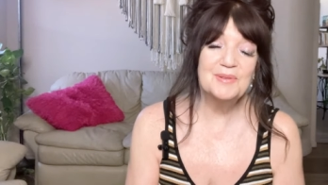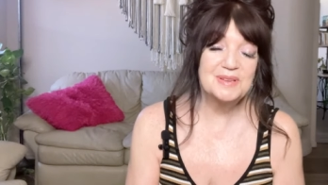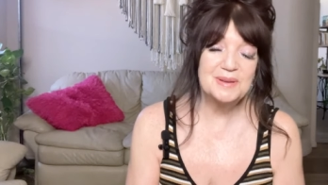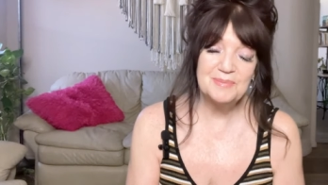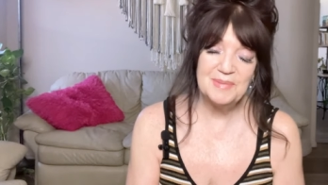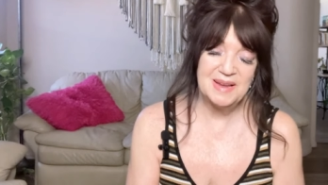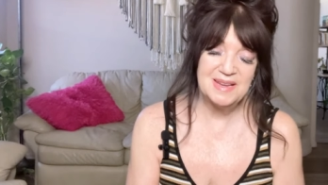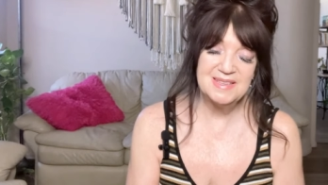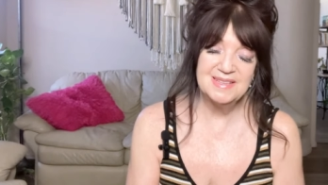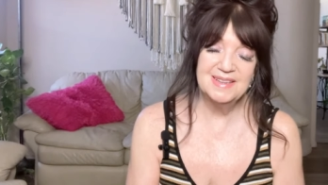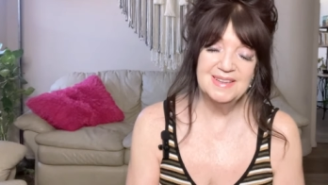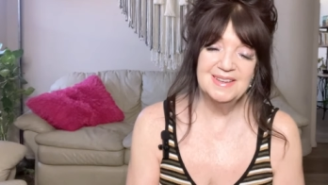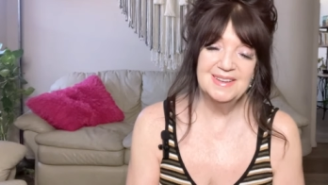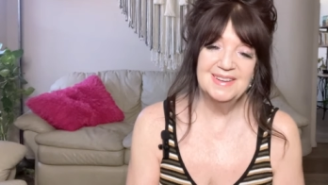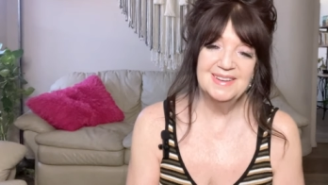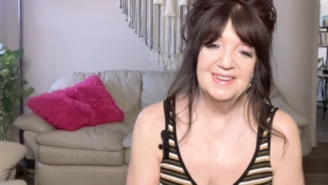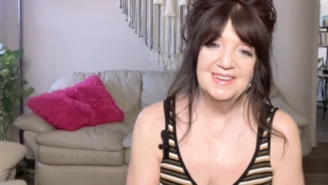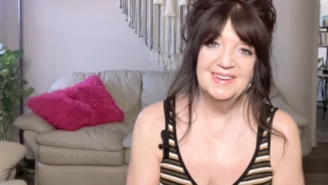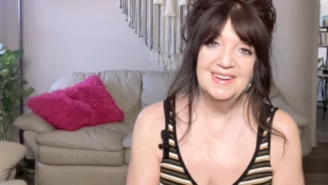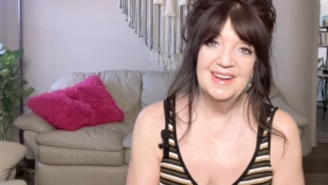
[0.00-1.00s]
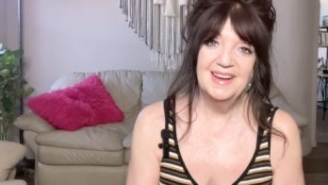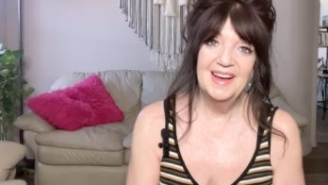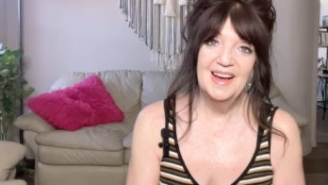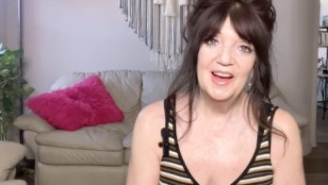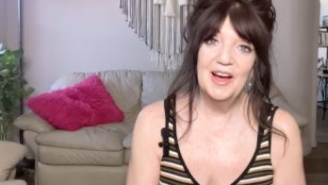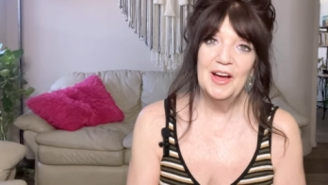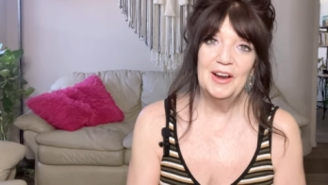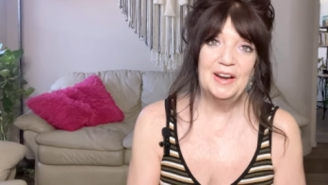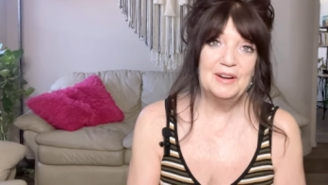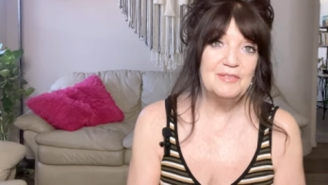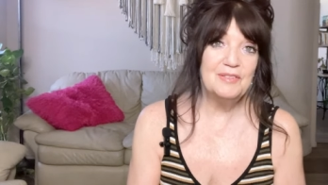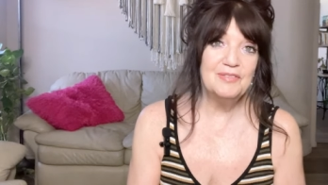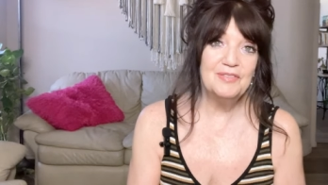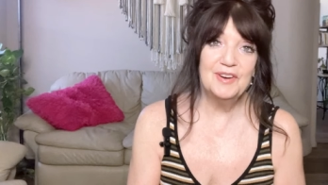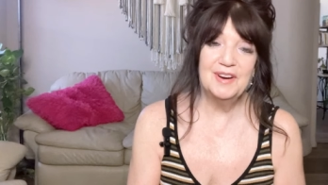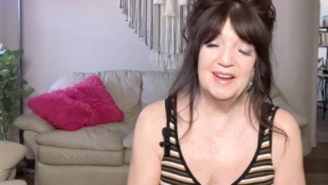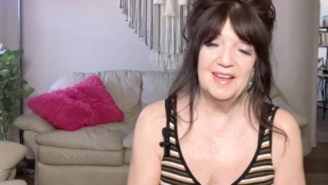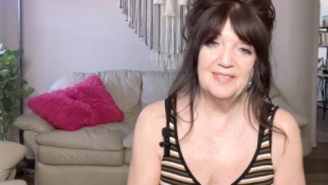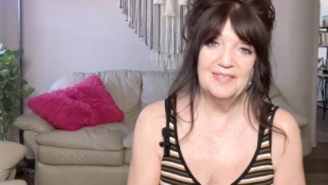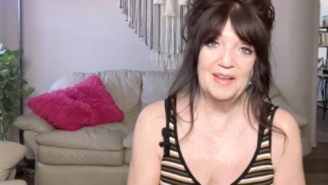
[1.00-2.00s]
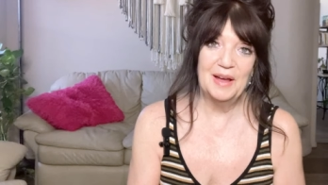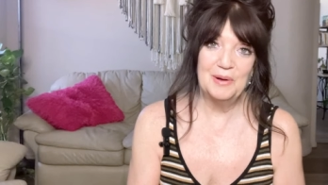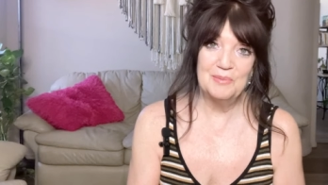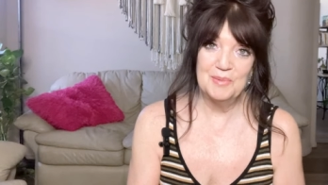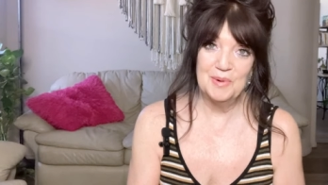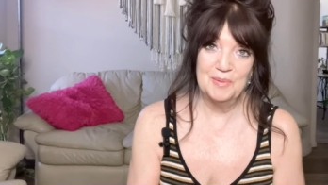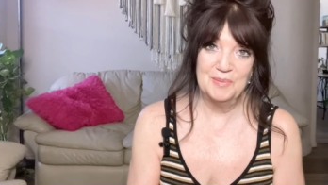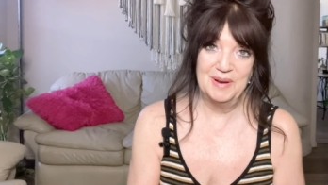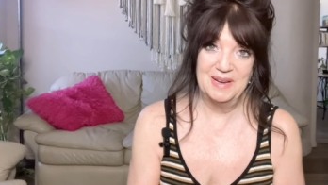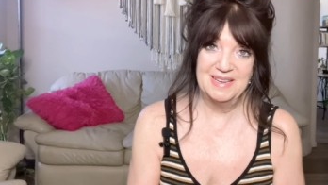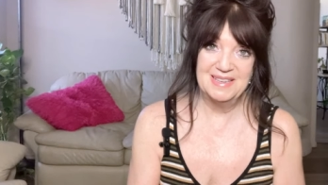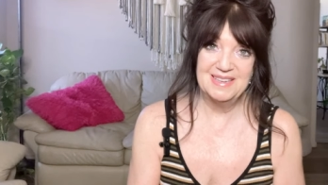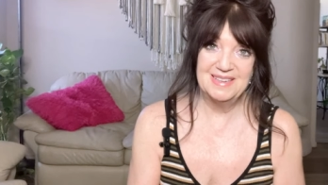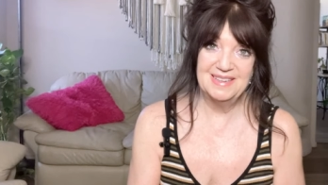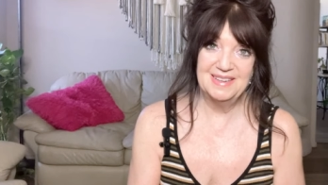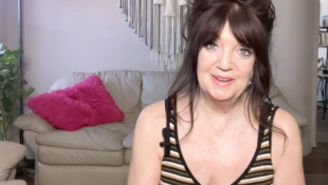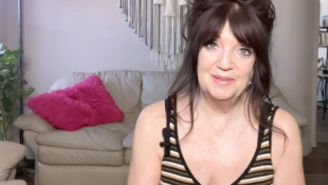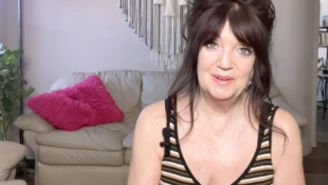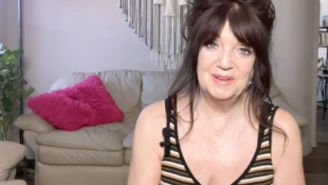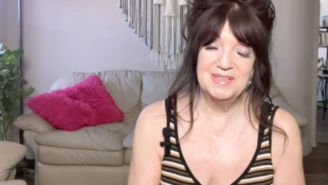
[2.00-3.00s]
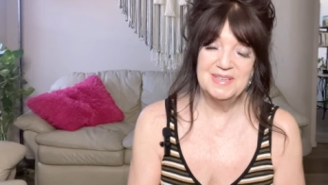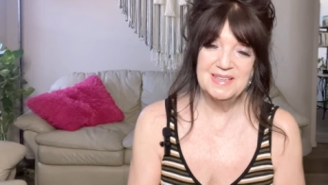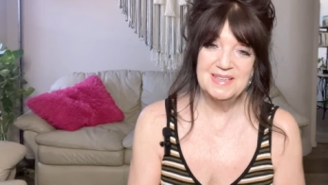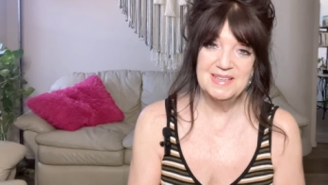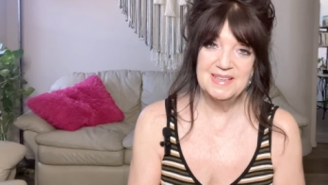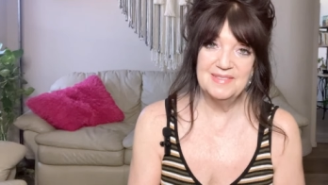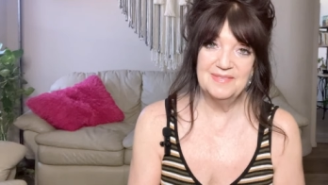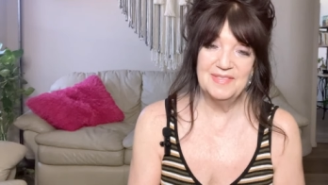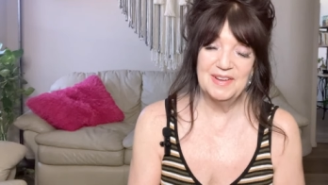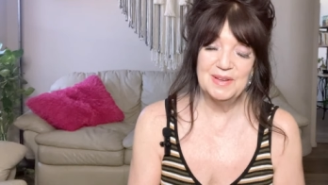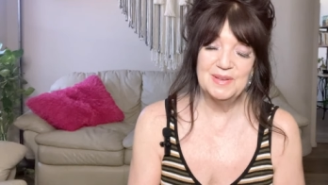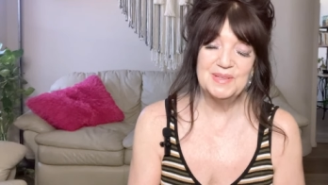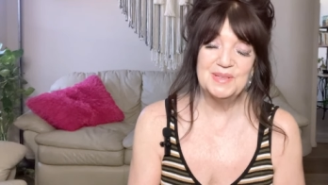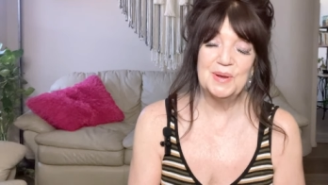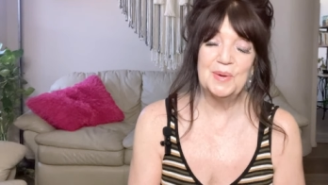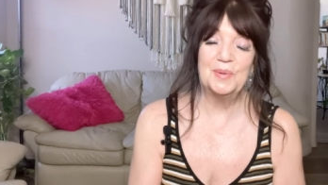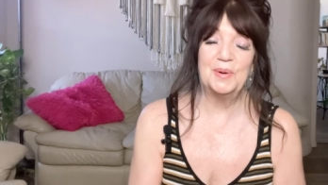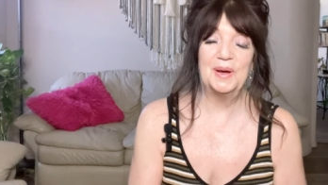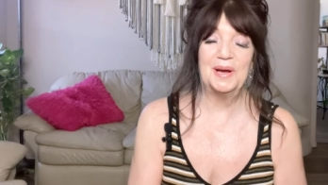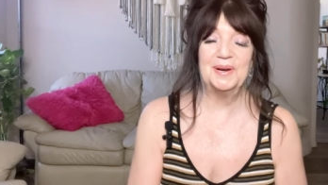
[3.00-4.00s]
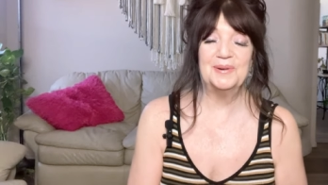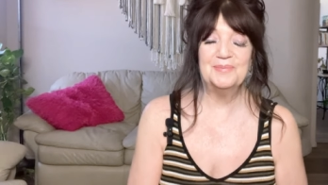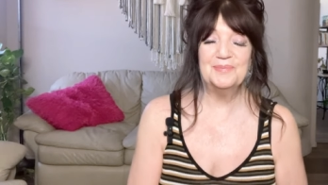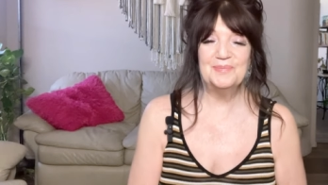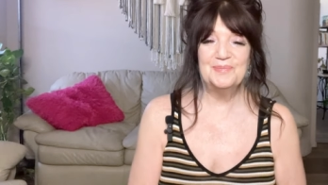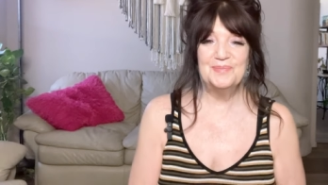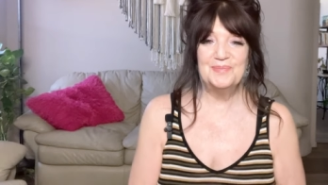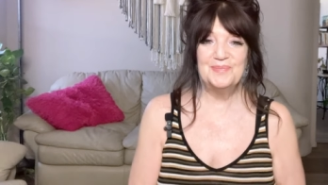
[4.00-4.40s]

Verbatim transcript: It was amazing. I'll never forget that moment. It was felt so good.